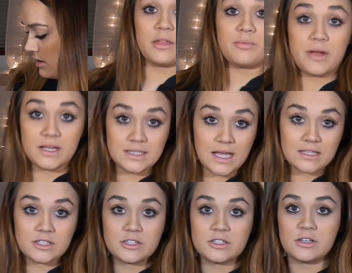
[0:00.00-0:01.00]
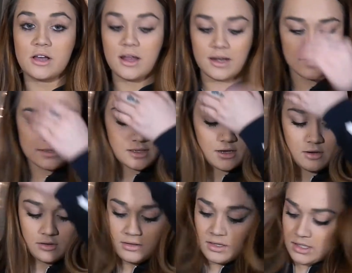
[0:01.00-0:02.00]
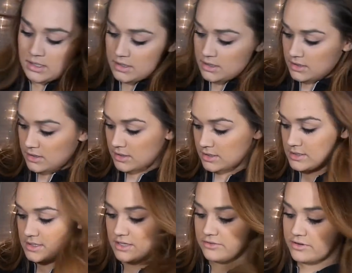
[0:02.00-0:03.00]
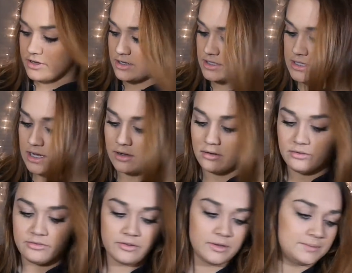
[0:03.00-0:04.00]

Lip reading: All the price tags are still on it, so you can see for yourself.